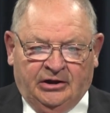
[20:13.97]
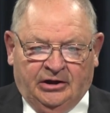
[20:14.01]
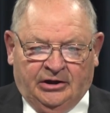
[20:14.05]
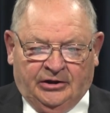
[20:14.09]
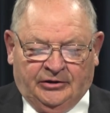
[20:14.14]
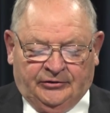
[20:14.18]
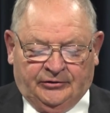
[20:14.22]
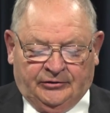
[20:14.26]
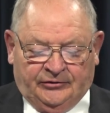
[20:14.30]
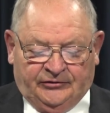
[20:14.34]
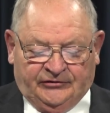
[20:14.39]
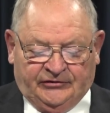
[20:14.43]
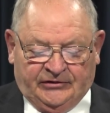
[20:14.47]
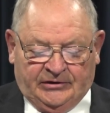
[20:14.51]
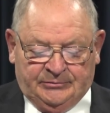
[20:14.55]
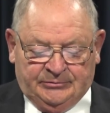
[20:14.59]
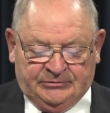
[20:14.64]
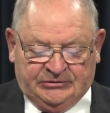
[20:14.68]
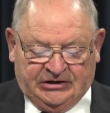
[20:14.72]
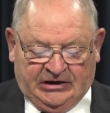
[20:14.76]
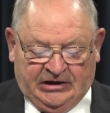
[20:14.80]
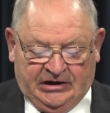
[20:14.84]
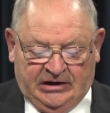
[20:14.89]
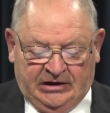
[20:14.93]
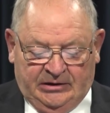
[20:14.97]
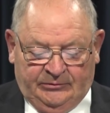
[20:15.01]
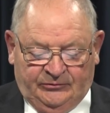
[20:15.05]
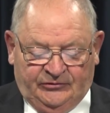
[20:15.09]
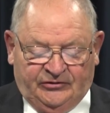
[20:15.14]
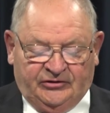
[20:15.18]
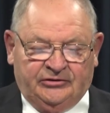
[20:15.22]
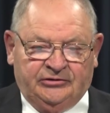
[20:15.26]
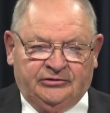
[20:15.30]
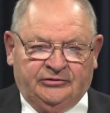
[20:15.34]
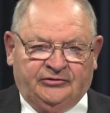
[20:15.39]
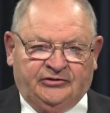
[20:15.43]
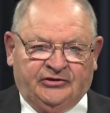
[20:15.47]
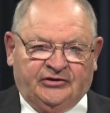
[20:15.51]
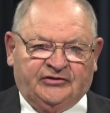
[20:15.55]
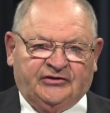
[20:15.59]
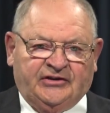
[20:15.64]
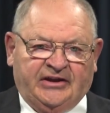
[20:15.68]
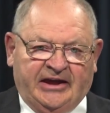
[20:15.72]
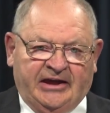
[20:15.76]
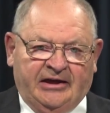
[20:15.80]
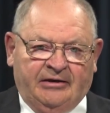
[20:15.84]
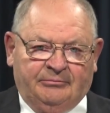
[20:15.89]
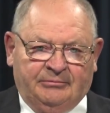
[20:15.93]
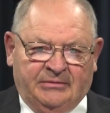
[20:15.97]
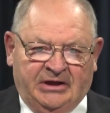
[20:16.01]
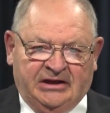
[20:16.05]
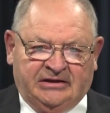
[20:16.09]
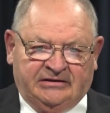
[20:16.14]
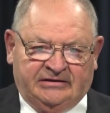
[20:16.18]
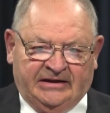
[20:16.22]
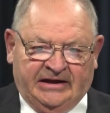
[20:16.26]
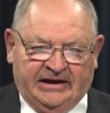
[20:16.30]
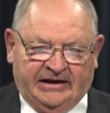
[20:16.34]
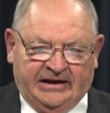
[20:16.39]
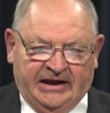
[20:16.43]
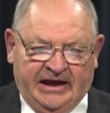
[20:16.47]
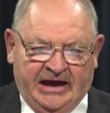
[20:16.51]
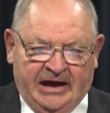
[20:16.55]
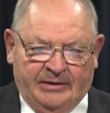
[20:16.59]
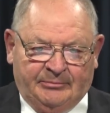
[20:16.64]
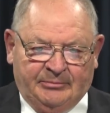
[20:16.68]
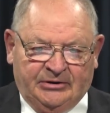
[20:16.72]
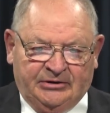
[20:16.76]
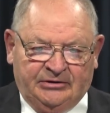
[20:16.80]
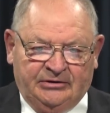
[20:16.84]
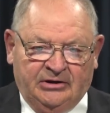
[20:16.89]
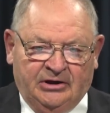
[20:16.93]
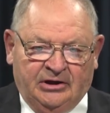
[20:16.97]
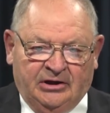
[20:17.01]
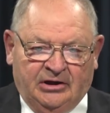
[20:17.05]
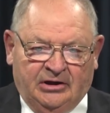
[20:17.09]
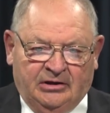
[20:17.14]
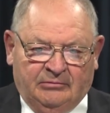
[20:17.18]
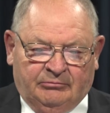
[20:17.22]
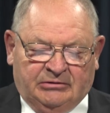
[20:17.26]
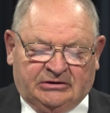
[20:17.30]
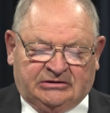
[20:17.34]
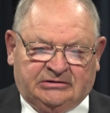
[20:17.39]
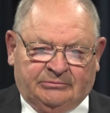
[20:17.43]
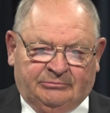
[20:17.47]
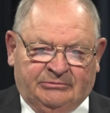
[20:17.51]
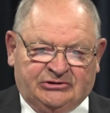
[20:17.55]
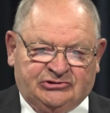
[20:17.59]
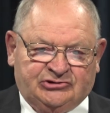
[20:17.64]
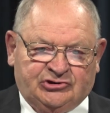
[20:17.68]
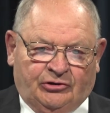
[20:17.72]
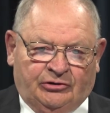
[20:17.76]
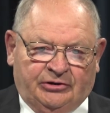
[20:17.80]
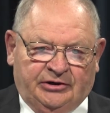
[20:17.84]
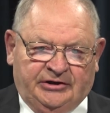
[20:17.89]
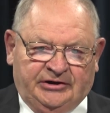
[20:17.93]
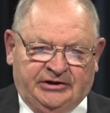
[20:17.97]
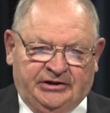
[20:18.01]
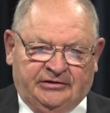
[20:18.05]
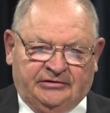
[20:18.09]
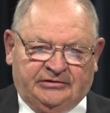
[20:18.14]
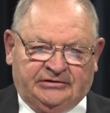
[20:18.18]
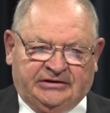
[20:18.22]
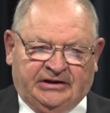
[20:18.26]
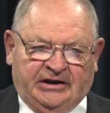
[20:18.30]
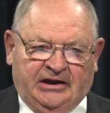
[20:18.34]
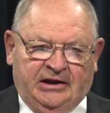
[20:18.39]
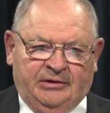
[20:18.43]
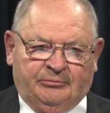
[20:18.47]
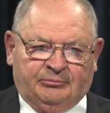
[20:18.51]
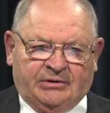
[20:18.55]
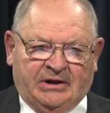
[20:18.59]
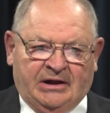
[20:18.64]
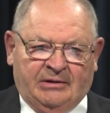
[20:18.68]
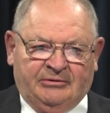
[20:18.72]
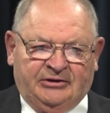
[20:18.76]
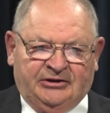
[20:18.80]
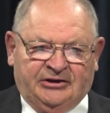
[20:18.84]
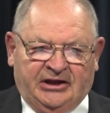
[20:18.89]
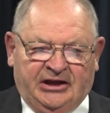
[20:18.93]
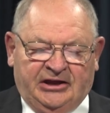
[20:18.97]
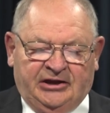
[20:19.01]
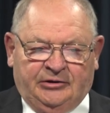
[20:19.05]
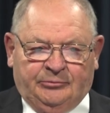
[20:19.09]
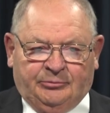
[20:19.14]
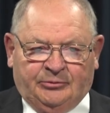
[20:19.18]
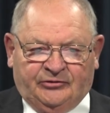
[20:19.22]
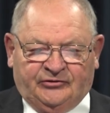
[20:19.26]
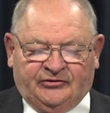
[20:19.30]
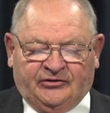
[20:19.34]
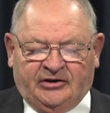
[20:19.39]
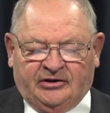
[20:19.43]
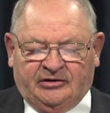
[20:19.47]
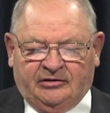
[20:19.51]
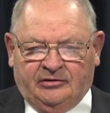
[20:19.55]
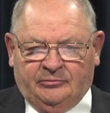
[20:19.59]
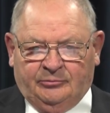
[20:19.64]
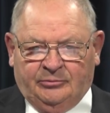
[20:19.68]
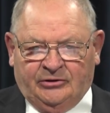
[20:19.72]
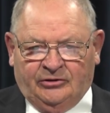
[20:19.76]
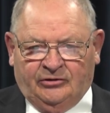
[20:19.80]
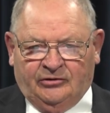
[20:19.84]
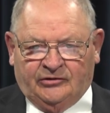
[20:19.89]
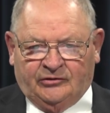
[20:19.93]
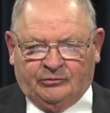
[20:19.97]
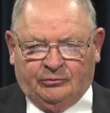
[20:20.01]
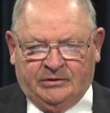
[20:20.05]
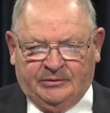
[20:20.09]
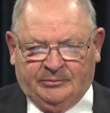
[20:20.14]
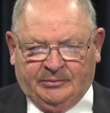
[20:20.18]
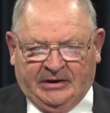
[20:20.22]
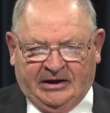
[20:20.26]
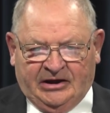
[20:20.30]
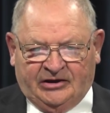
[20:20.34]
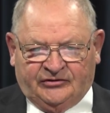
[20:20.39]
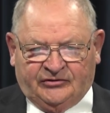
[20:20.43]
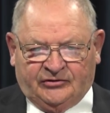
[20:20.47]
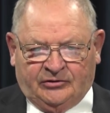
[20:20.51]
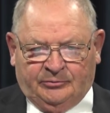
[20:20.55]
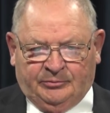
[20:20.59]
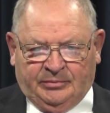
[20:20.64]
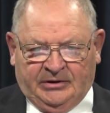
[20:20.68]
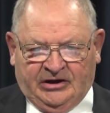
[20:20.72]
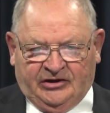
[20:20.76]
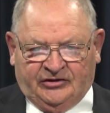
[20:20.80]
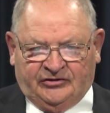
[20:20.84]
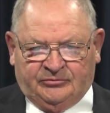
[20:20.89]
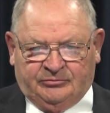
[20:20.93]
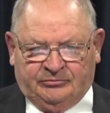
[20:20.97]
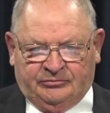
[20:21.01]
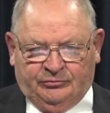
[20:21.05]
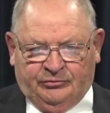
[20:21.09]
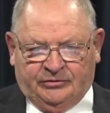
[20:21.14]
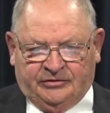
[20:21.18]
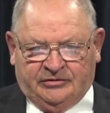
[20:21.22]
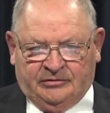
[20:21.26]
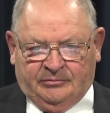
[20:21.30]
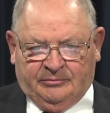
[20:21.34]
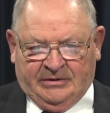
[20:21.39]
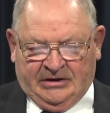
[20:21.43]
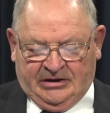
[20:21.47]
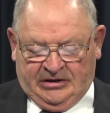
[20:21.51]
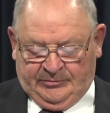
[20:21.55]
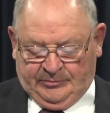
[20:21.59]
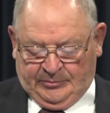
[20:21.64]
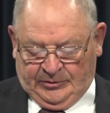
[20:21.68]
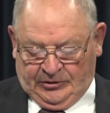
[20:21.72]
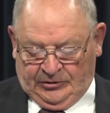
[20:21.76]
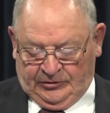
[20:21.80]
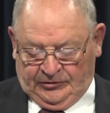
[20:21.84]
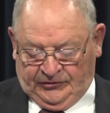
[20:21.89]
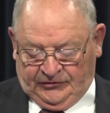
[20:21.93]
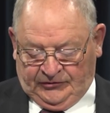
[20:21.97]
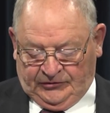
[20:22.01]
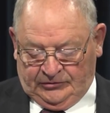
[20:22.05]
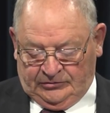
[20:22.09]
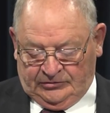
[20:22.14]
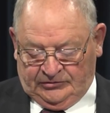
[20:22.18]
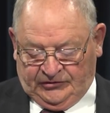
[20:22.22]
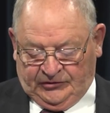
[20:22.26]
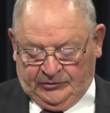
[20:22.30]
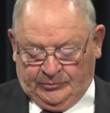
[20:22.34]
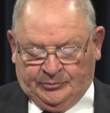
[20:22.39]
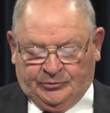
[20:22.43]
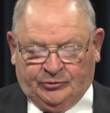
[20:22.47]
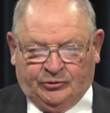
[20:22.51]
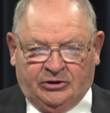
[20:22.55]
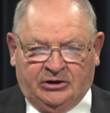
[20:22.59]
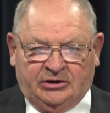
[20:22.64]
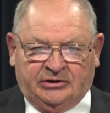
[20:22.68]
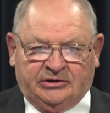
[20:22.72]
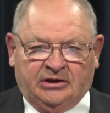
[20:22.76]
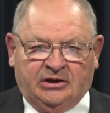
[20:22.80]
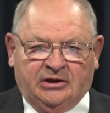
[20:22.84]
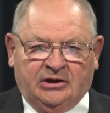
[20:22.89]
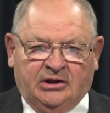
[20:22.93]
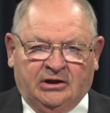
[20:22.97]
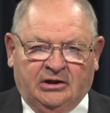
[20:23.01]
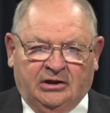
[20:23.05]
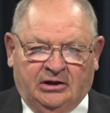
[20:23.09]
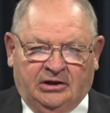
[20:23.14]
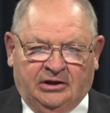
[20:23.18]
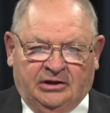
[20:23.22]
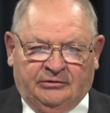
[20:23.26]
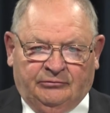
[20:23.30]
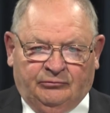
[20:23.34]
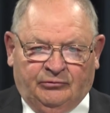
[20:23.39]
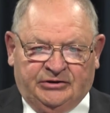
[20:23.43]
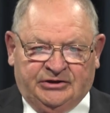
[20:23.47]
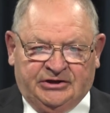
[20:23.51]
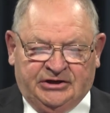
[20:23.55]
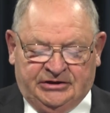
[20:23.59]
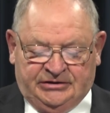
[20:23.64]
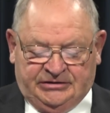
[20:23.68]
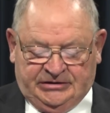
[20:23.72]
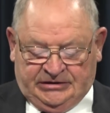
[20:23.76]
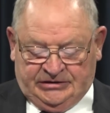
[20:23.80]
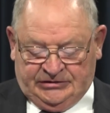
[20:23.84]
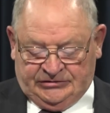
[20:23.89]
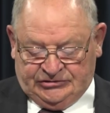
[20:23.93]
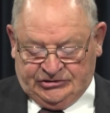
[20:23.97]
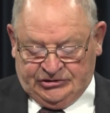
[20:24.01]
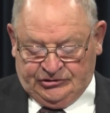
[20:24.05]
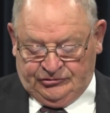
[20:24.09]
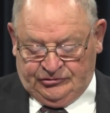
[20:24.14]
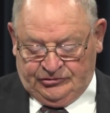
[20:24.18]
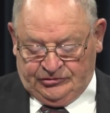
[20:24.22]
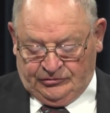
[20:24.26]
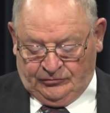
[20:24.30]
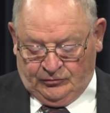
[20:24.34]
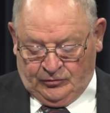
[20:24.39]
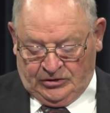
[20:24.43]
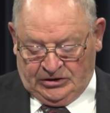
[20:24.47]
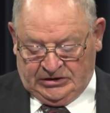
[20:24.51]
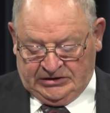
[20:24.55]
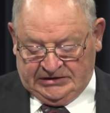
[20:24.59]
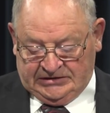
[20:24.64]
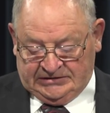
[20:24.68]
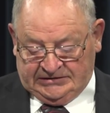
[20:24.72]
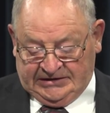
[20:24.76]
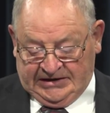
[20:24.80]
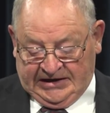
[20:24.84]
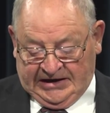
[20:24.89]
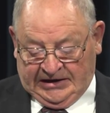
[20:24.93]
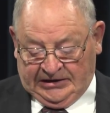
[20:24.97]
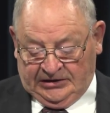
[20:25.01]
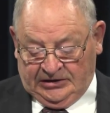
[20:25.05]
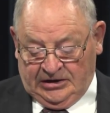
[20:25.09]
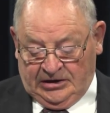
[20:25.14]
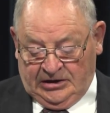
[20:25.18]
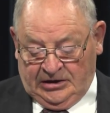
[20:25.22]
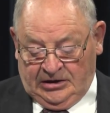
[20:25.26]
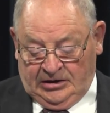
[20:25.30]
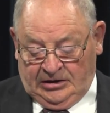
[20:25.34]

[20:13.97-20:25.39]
And there's some times that you just can't make that happen, but the majority of the time, probably 90% of the bills we pass are passed with a bipartisan support, and we need to continue to work at that.